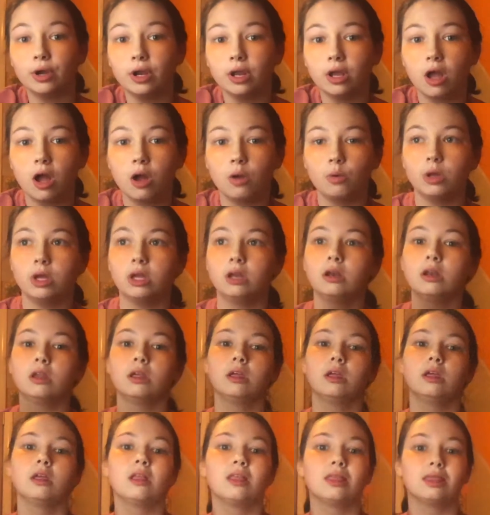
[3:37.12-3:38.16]
gonna go in,
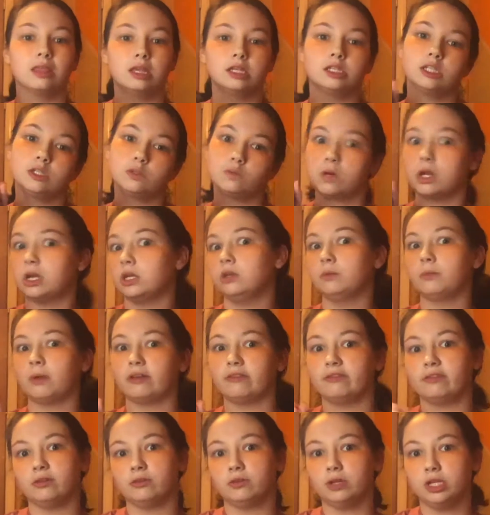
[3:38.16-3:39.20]
this is when I do my
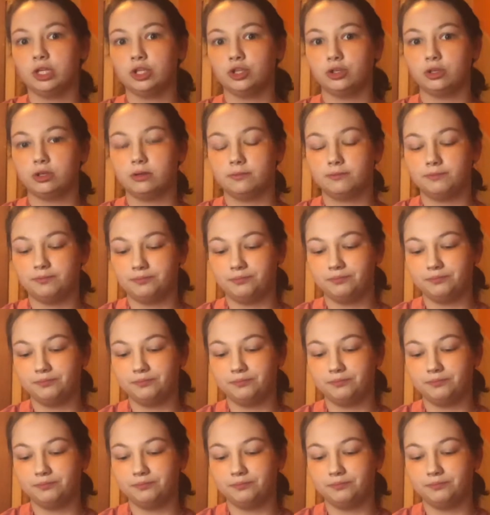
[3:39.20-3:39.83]
foundation.